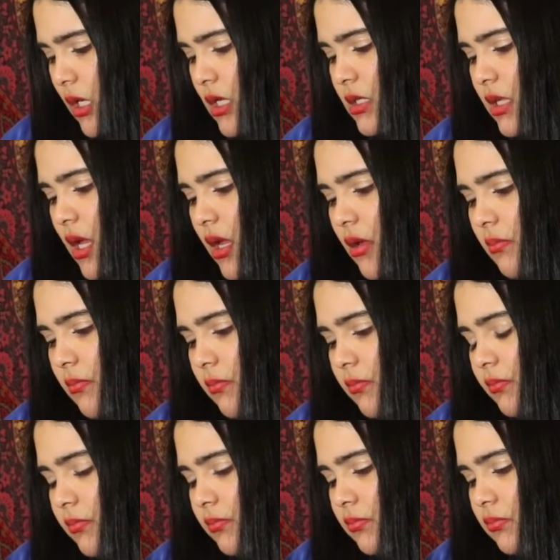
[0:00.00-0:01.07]
It's like
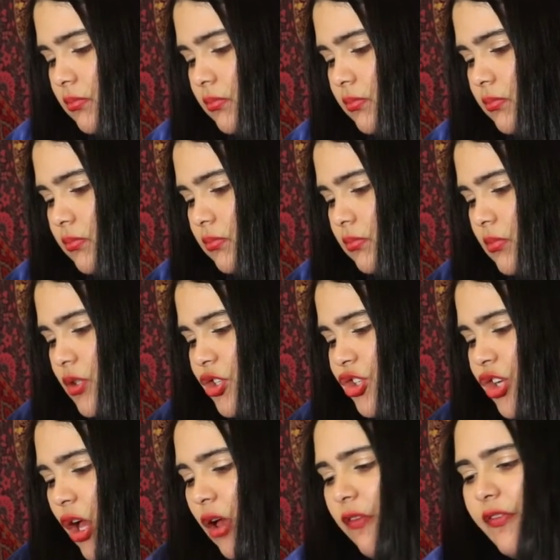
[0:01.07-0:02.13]

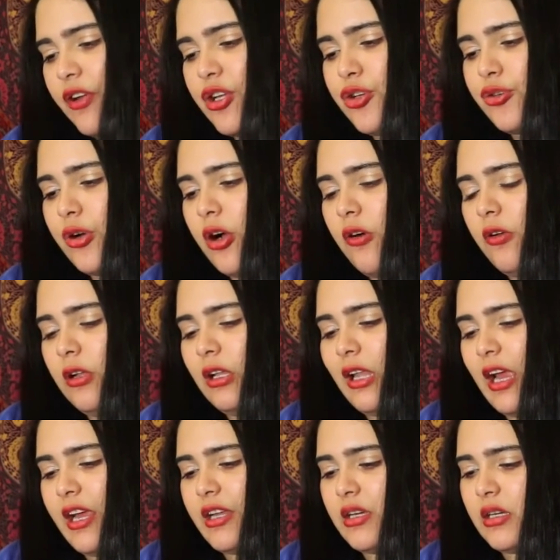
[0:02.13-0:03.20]
shelf and draw
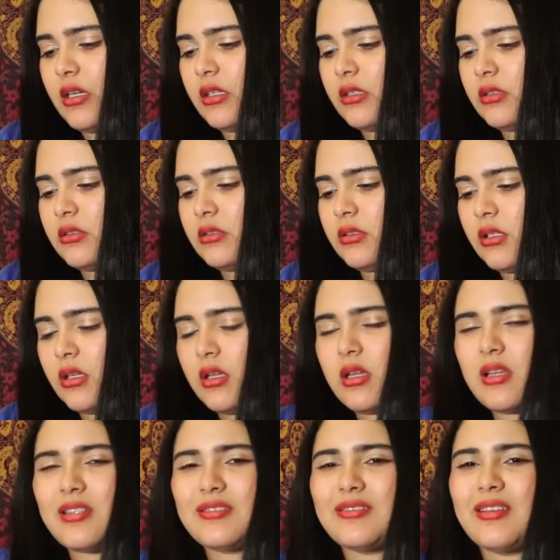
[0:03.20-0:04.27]
liner.
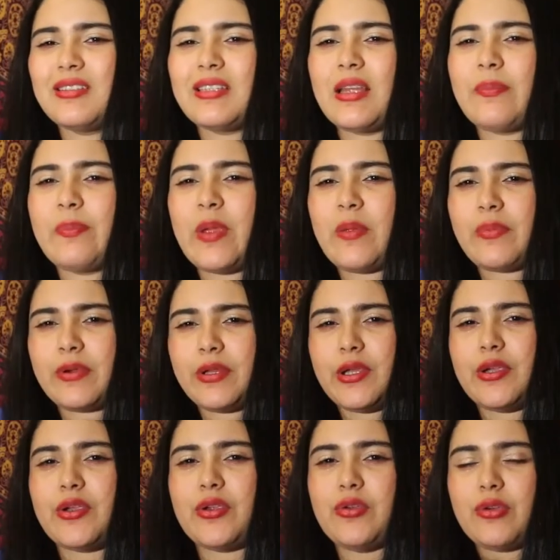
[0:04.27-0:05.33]
So it's like paper
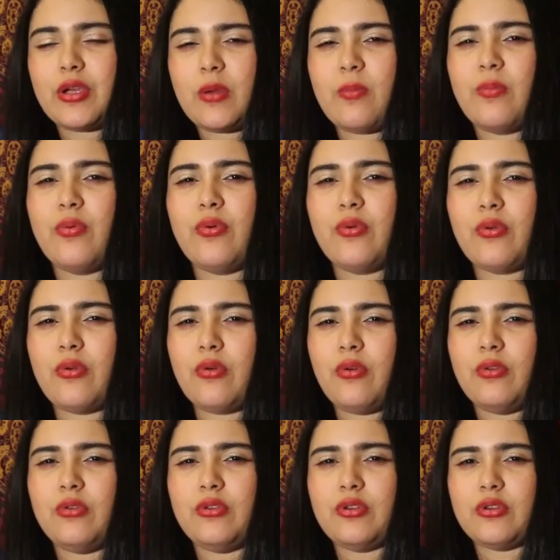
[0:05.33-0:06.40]
that you can put
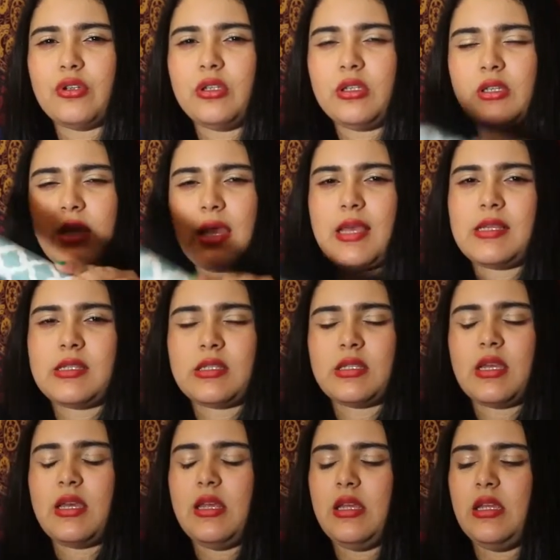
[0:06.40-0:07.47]
on your desk
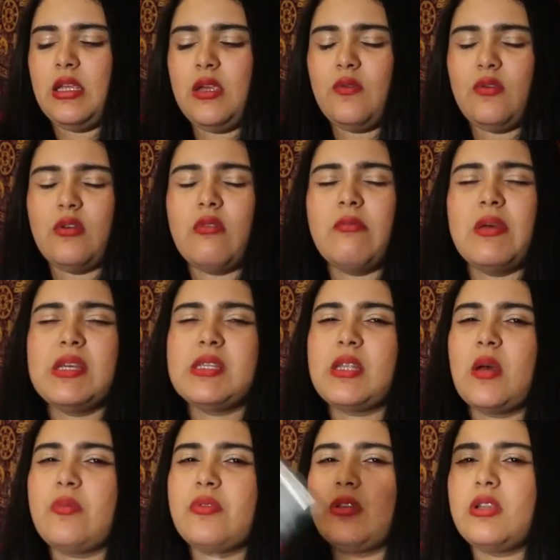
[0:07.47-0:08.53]
and it won't mess
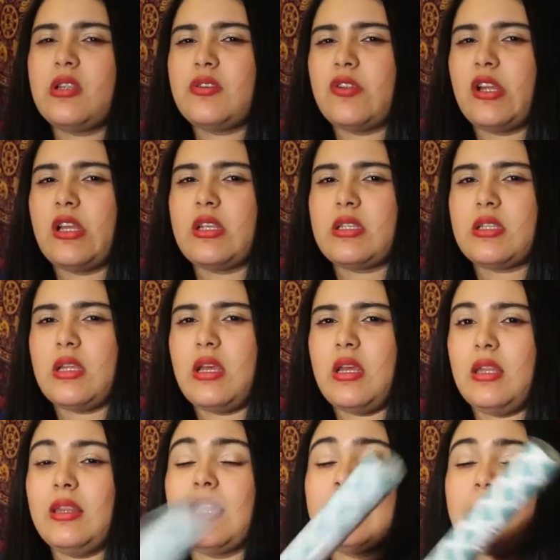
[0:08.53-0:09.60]
up the desk,
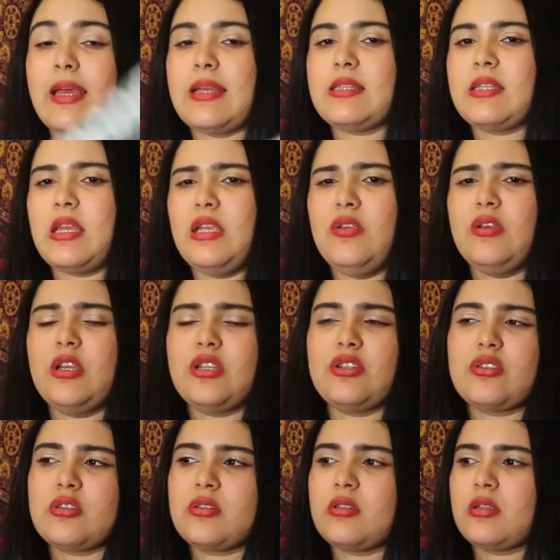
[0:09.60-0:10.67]
and you can
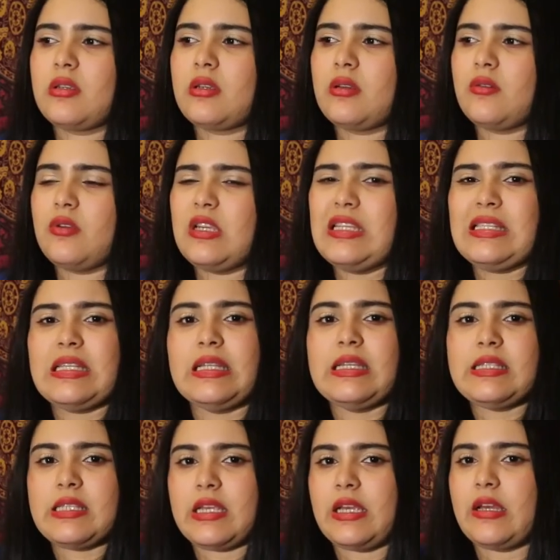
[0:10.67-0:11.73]
just
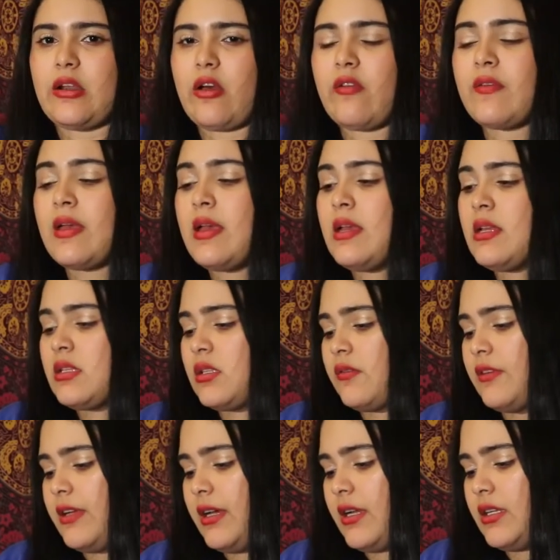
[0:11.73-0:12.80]
easily take it off. So
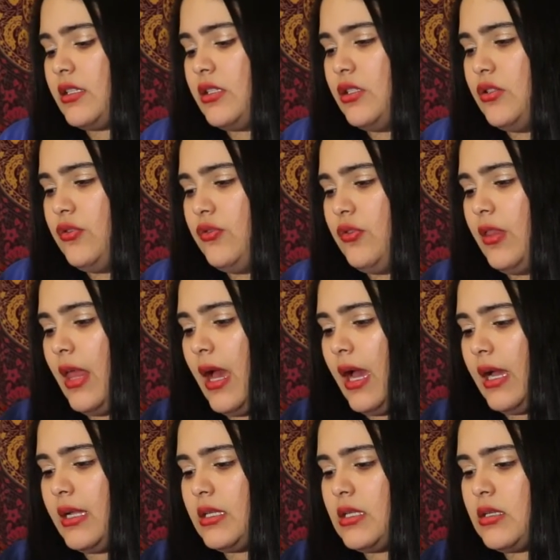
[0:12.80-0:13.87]
we're gonna do
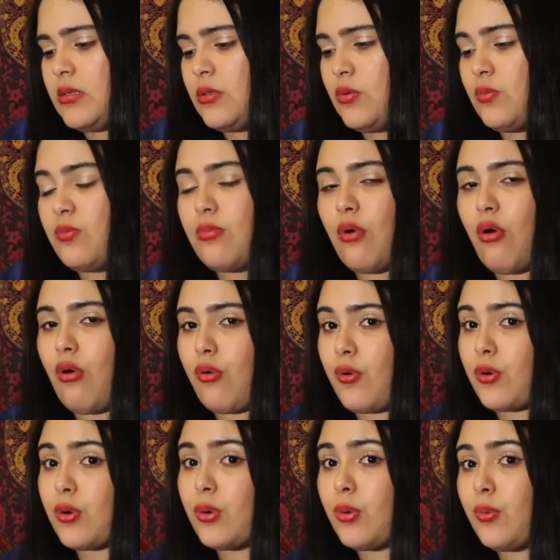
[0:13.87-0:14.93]
that
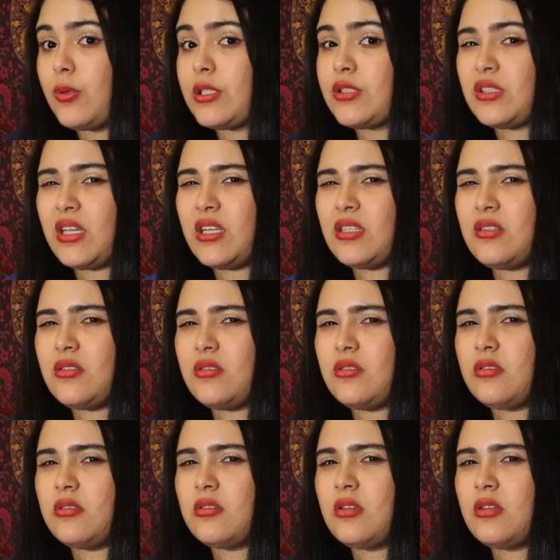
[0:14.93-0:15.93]
tomorrow. We're trying to